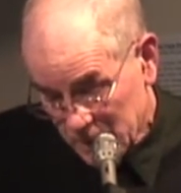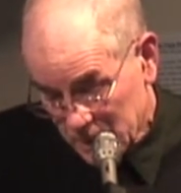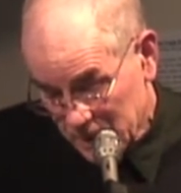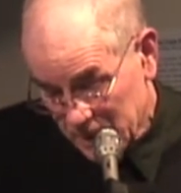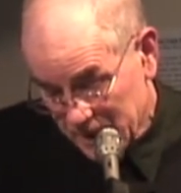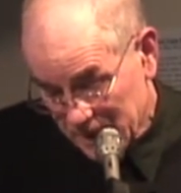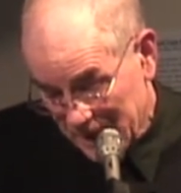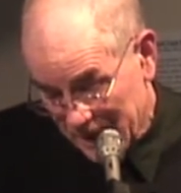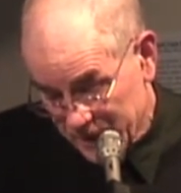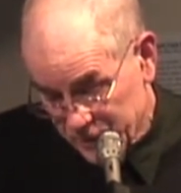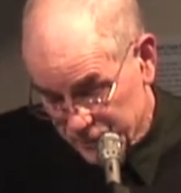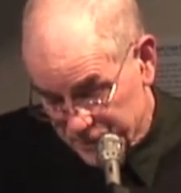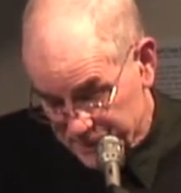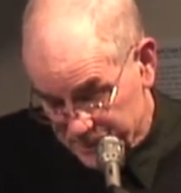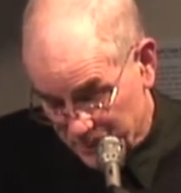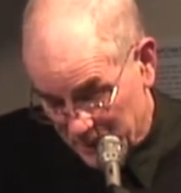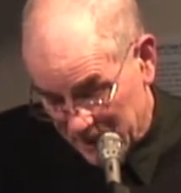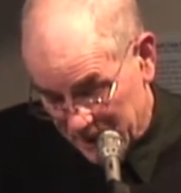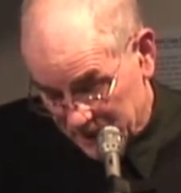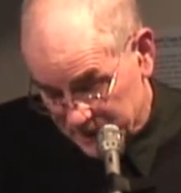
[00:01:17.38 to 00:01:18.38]
in other
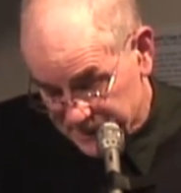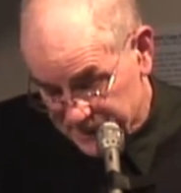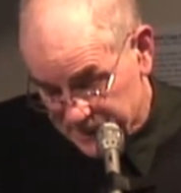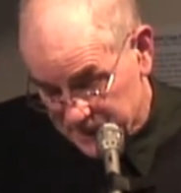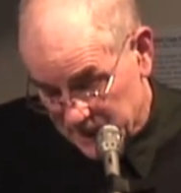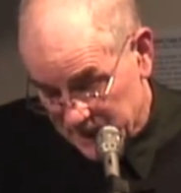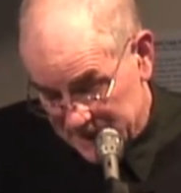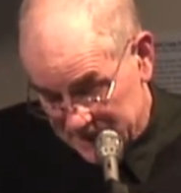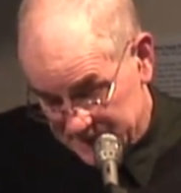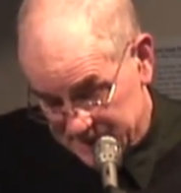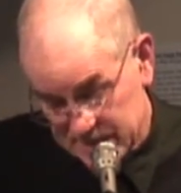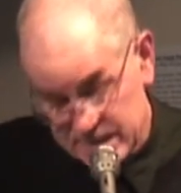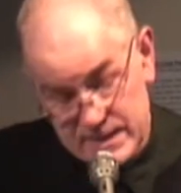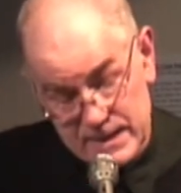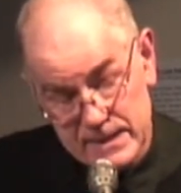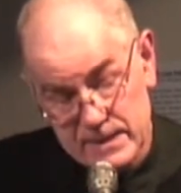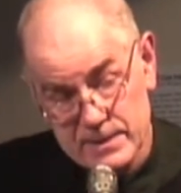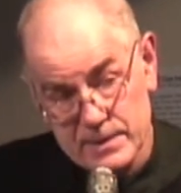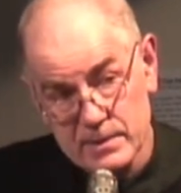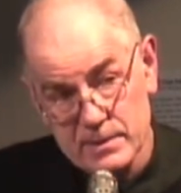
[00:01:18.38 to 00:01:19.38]
respects their
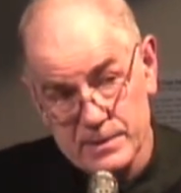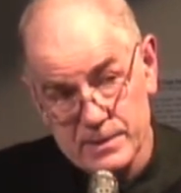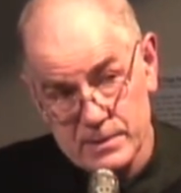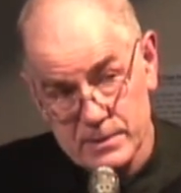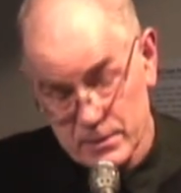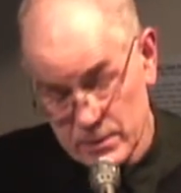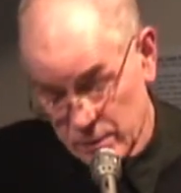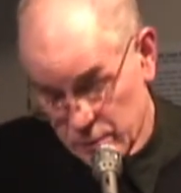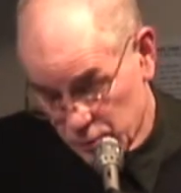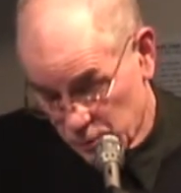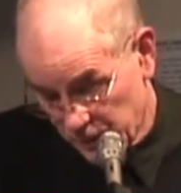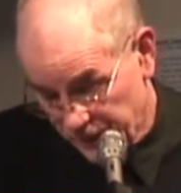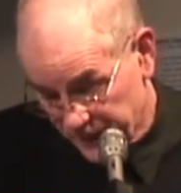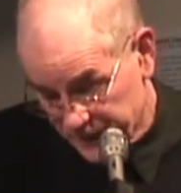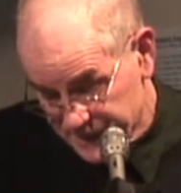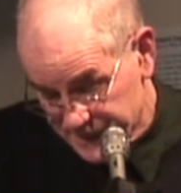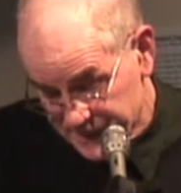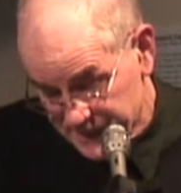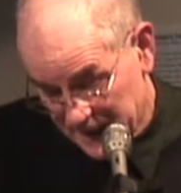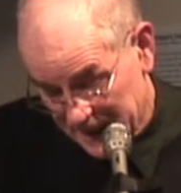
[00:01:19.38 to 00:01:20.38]
status, north
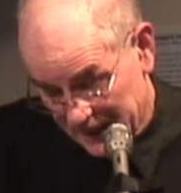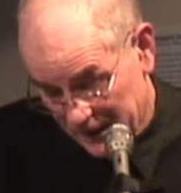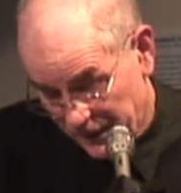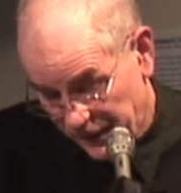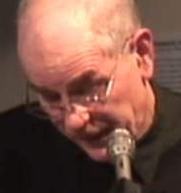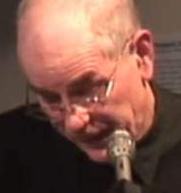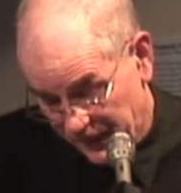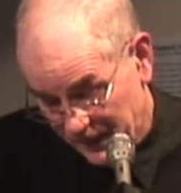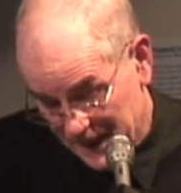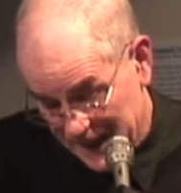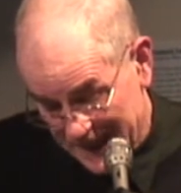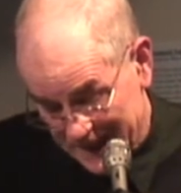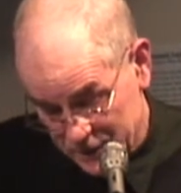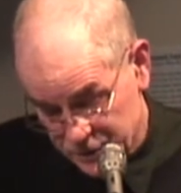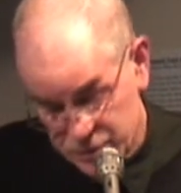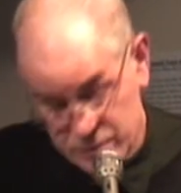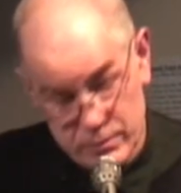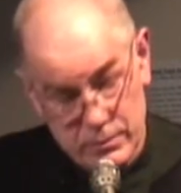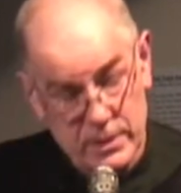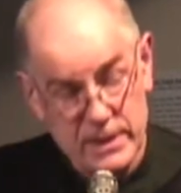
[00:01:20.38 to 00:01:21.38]
and south,
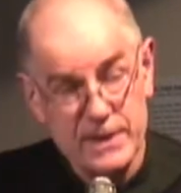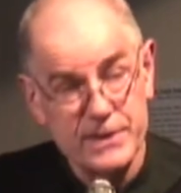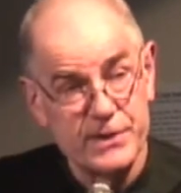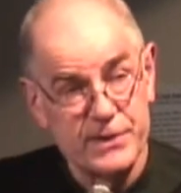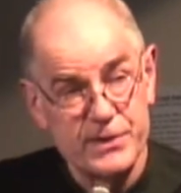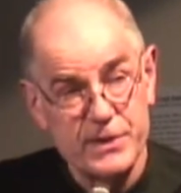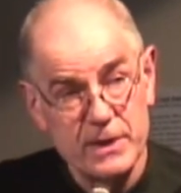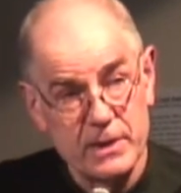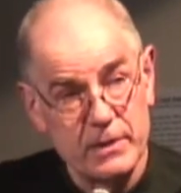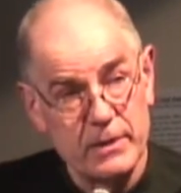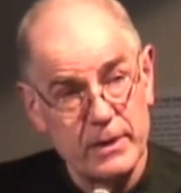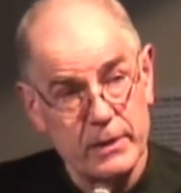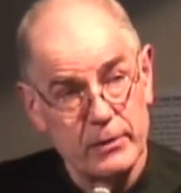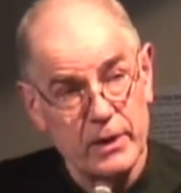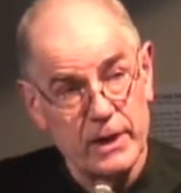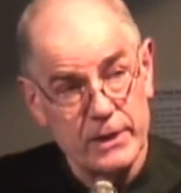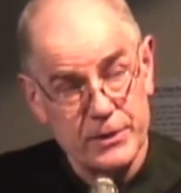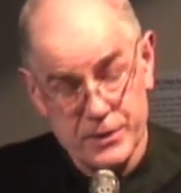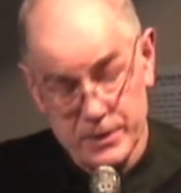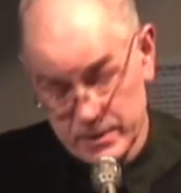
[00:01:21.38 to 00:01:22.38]
actually
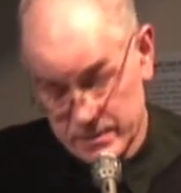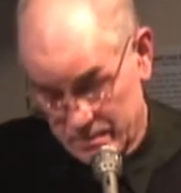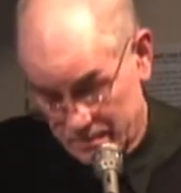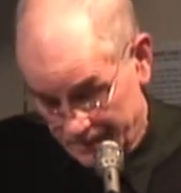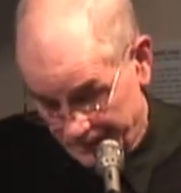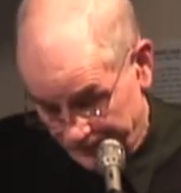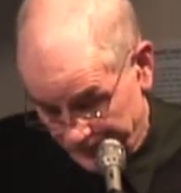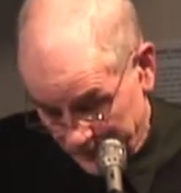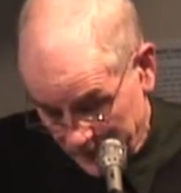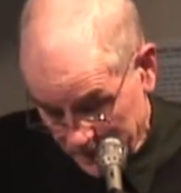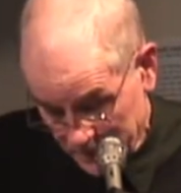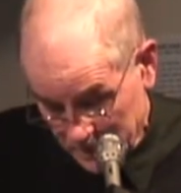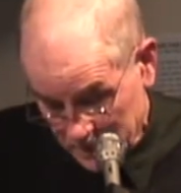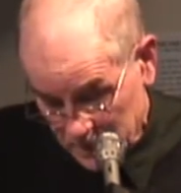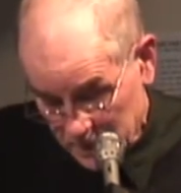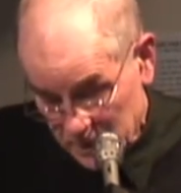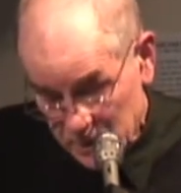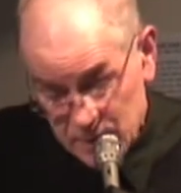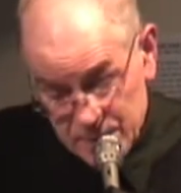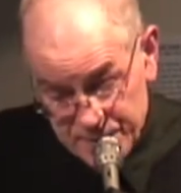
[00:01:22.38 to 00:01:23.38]
deteriorated.
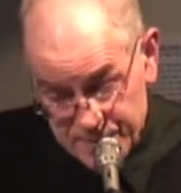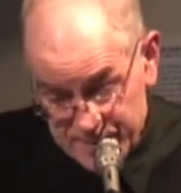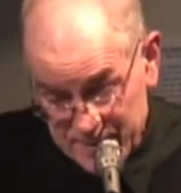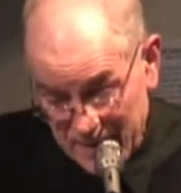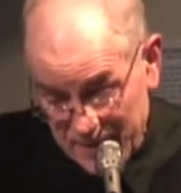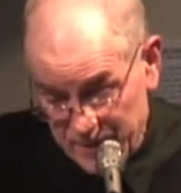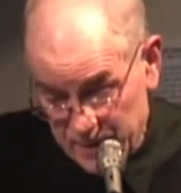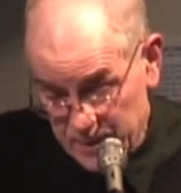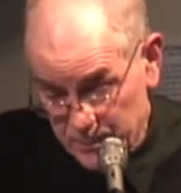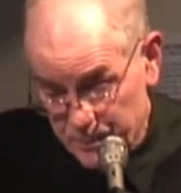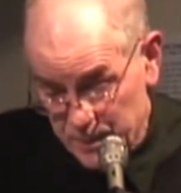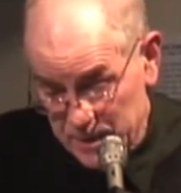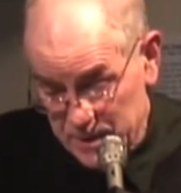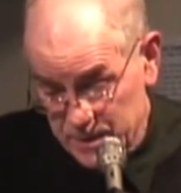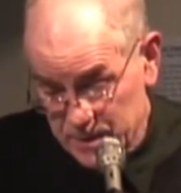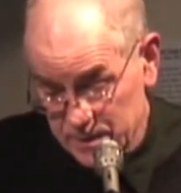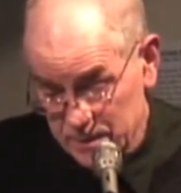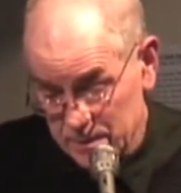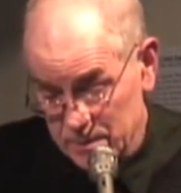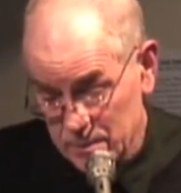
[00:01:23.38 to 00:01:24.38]
Southern
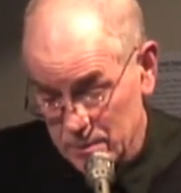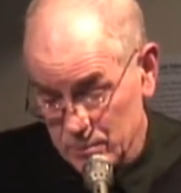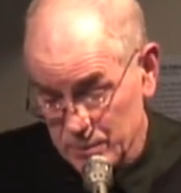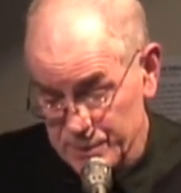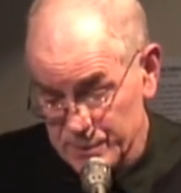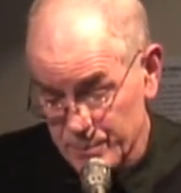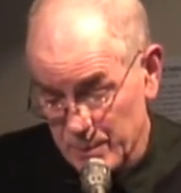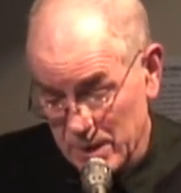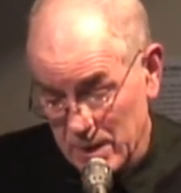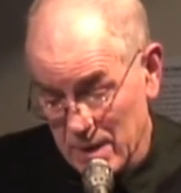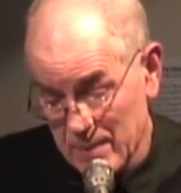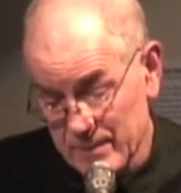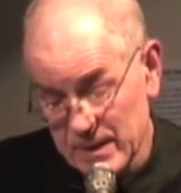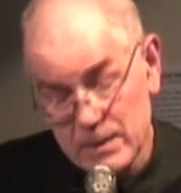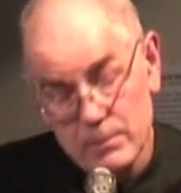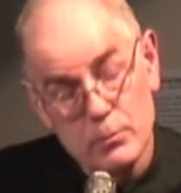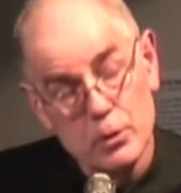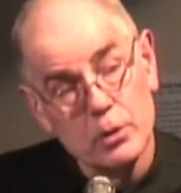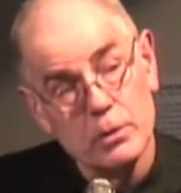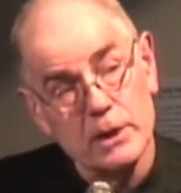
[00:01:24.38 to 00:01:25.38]
opinion was
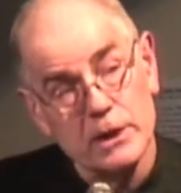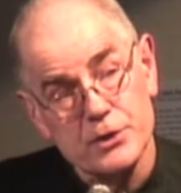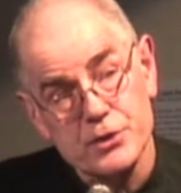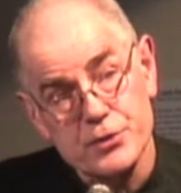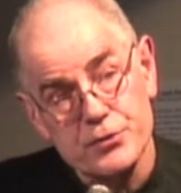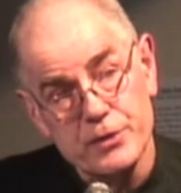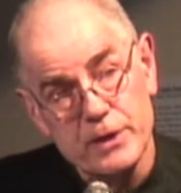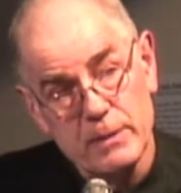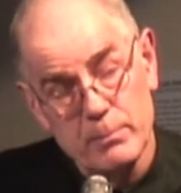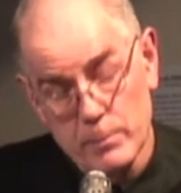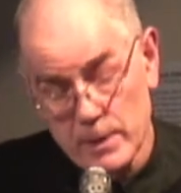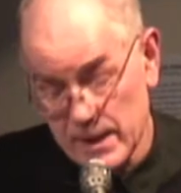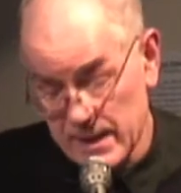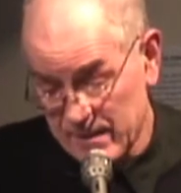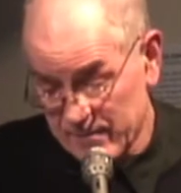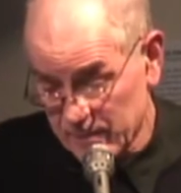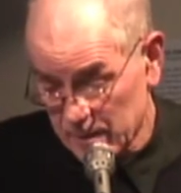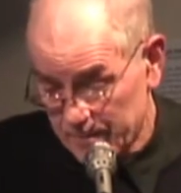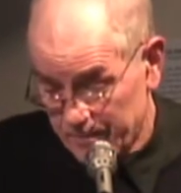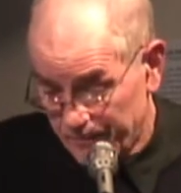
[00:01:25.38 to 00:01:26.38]
becoming more extreme than
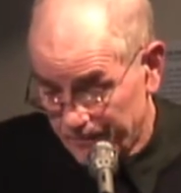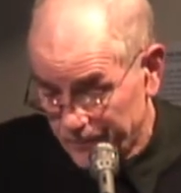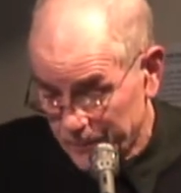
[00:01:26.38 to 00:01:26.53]
ever,